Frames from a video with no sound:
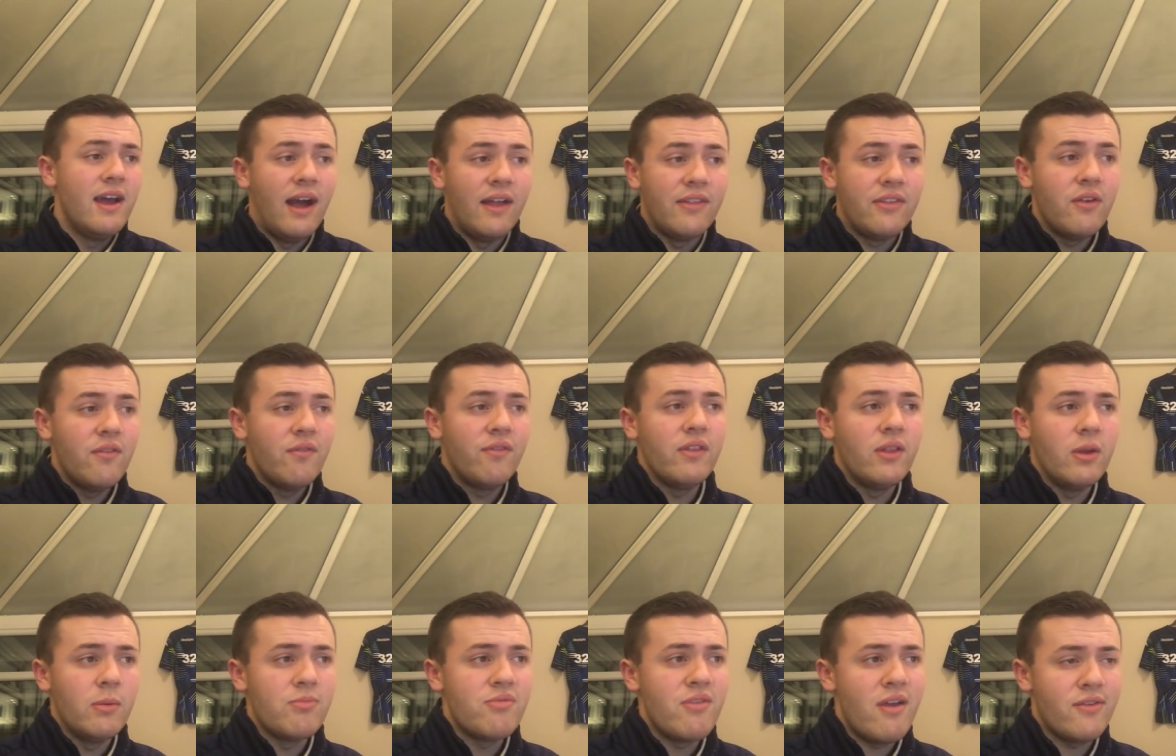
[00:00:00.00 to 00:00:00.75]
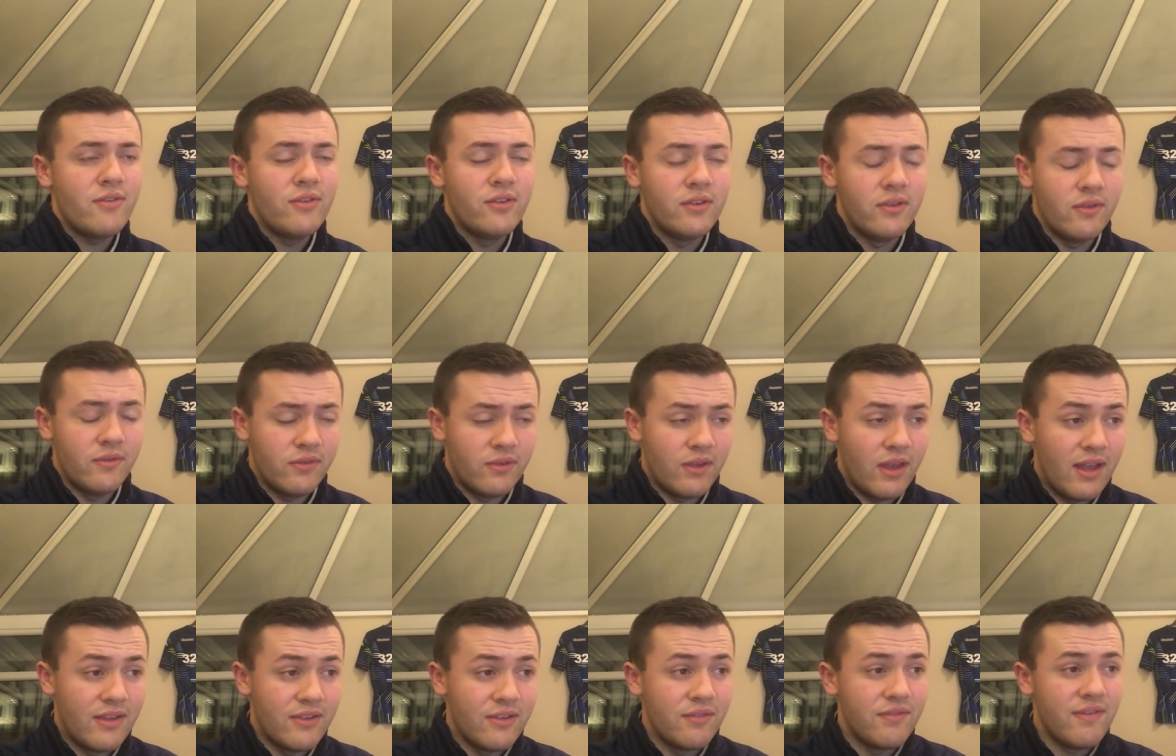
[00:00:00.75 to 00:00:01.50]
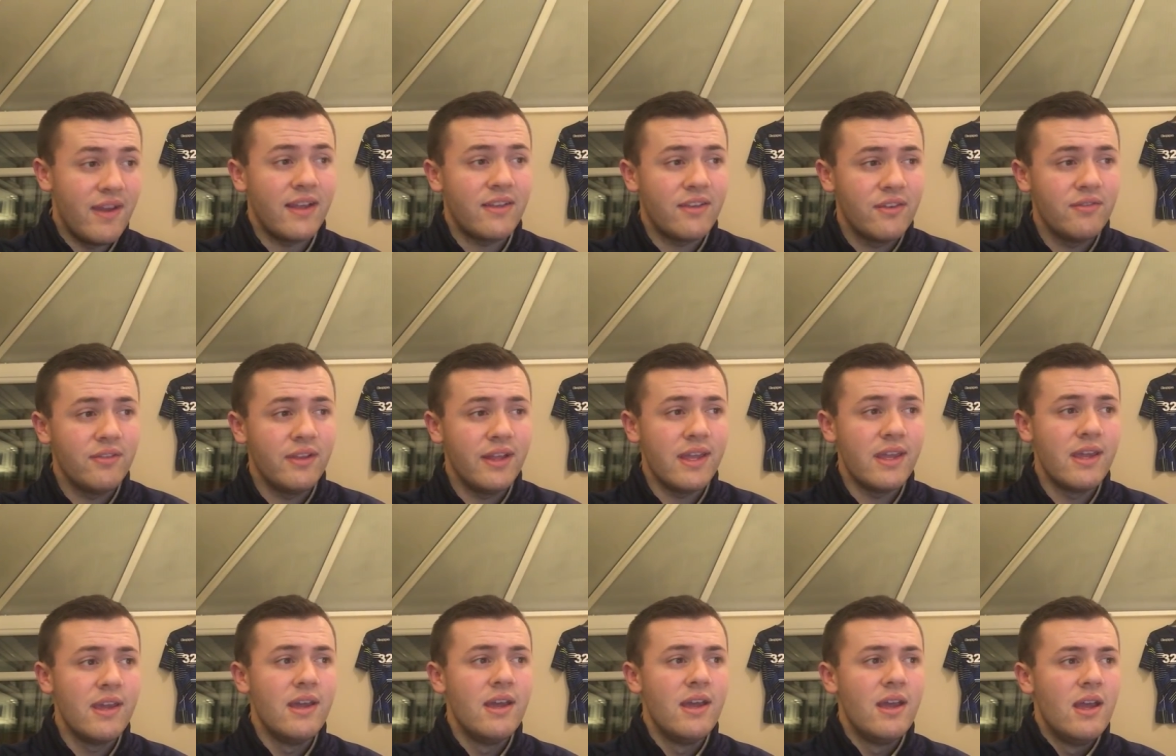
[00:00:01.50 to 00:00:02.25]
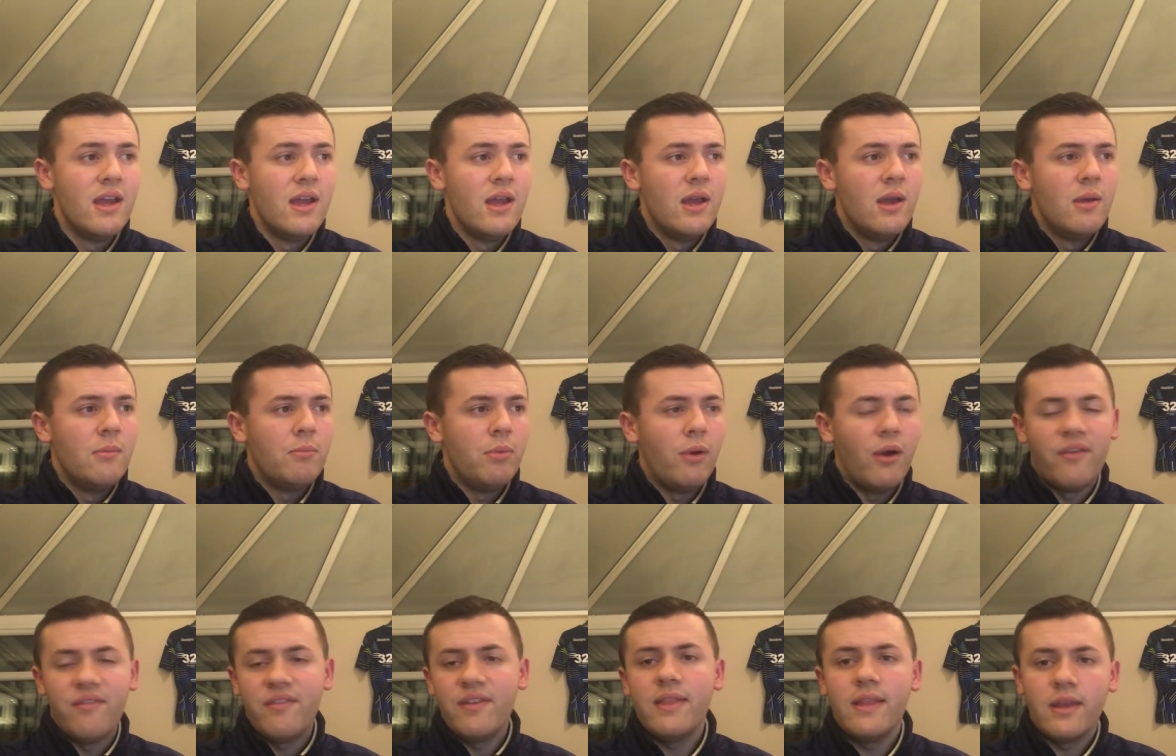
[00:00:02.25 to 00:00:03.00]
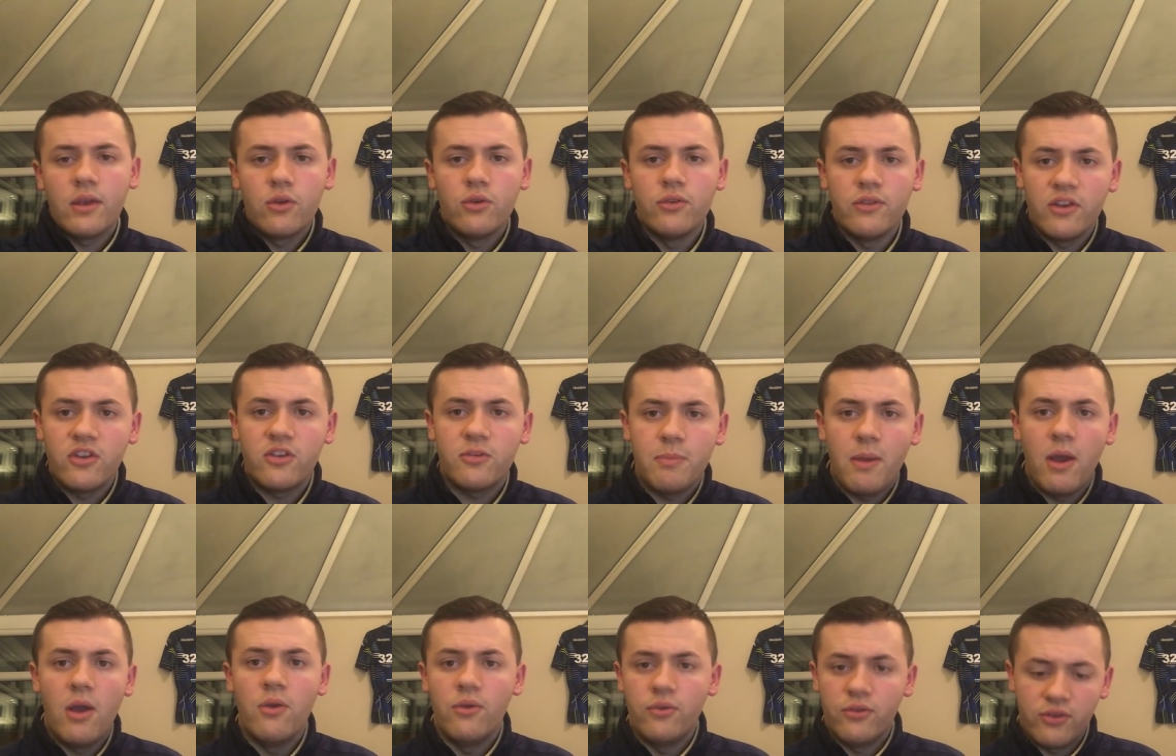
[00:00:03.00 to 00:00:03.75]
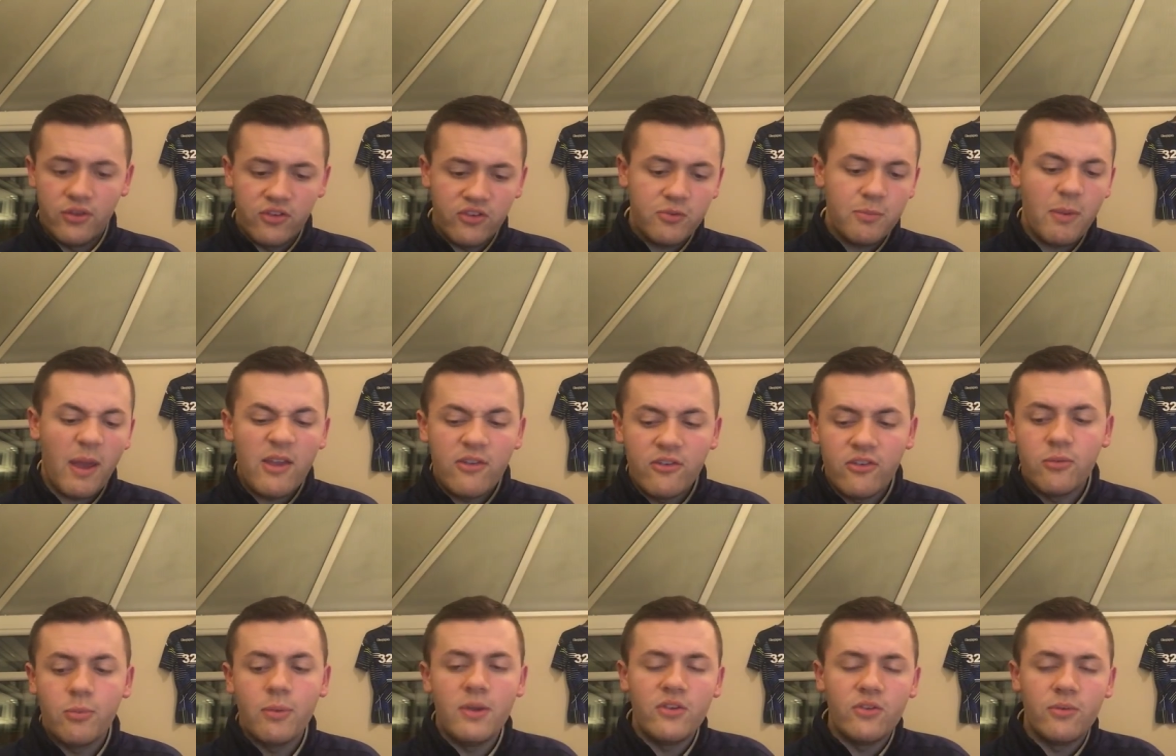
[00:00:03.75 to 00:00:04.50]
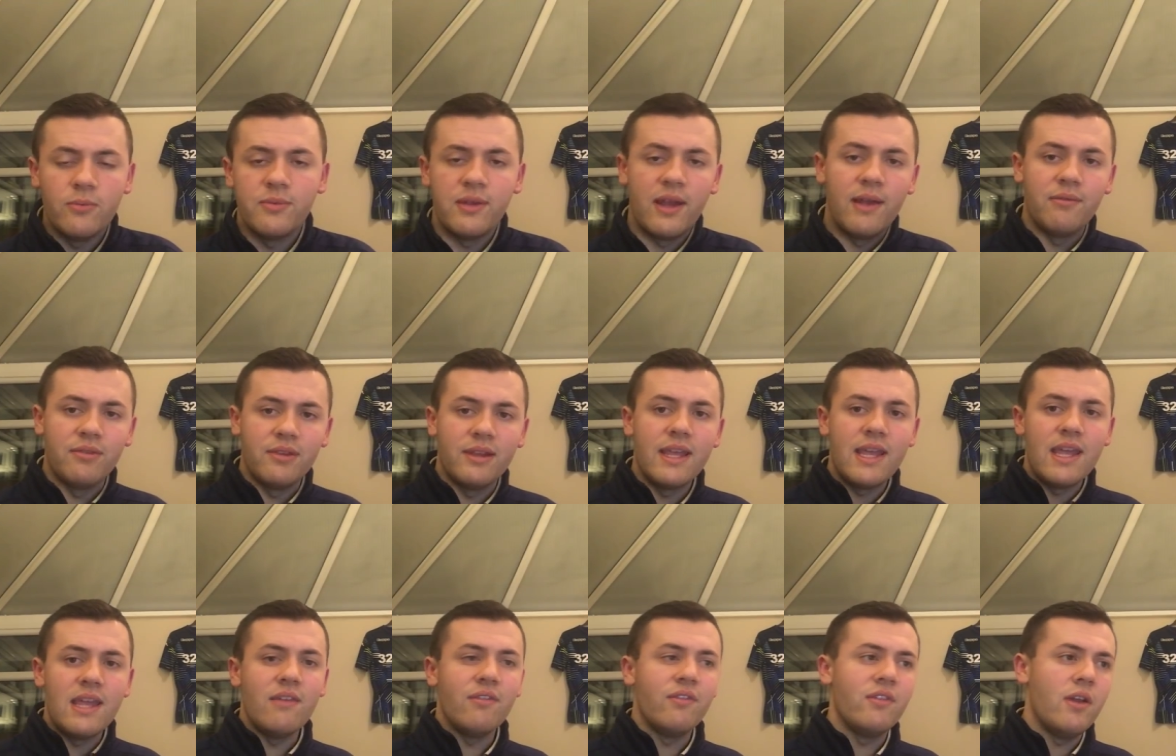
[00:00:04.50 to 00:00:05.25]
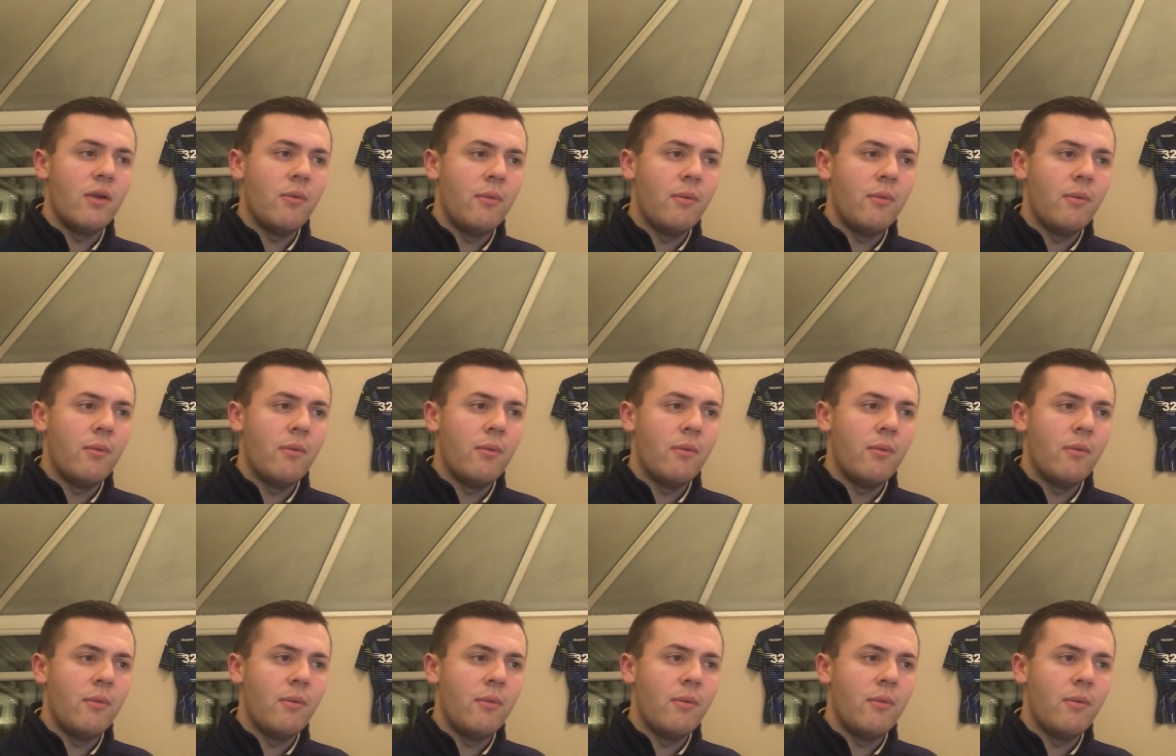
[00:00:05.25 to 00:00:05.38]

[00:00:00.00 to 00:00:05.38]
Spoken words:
I don't think they'll press us as effectively, but I think they could expose the spaces we sometimes leave.